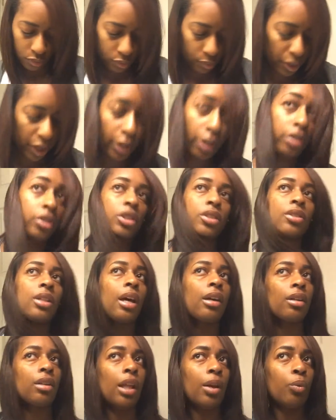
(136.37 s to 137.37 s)
my hair is just
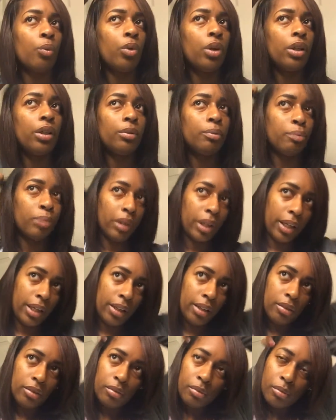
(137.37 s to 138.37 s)
kind of like one
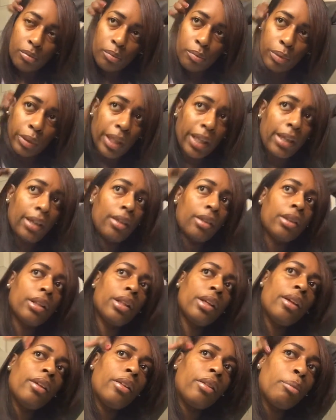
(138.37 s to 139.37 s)
bland
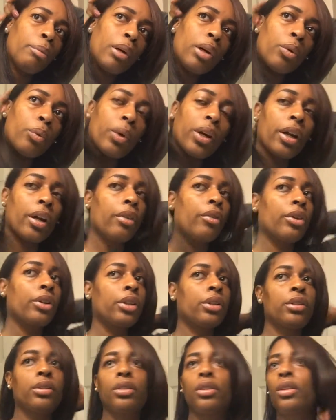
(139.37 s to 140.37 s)
length, but
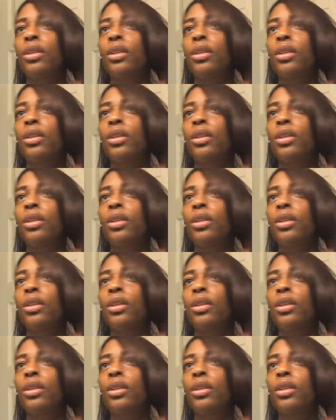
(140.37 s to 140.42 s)
whatever.